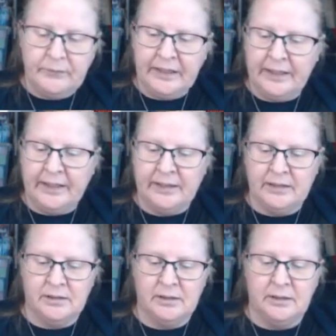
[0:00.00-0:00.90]

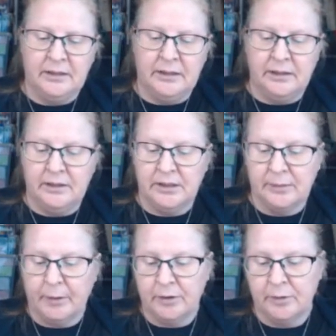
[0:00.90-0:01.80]
and the
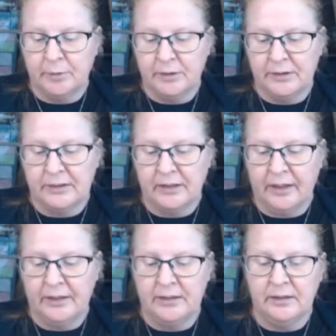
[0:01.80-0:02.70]
disposable
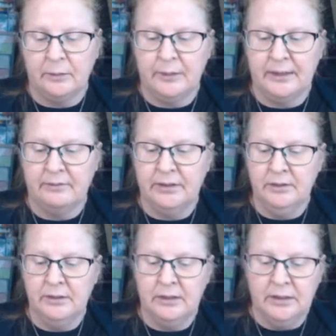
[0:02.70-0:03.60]
society that we live in,
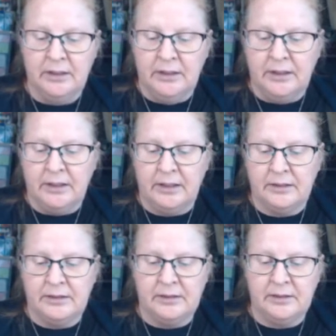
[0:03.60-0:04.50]

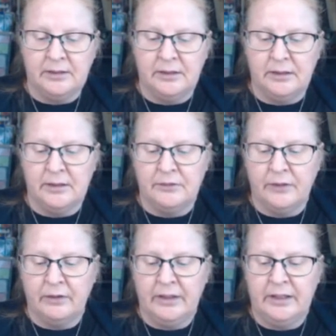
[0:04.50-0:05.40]
it is
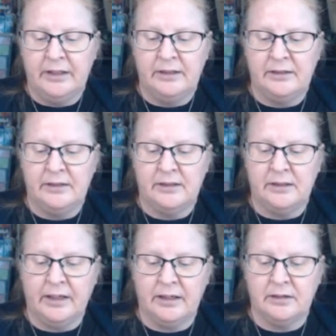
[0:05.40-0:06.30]
very easy to
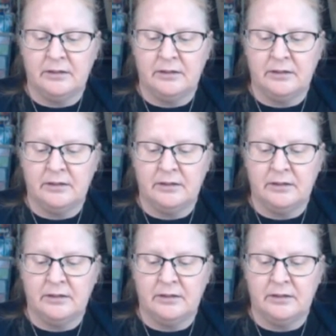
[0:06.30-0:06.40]
get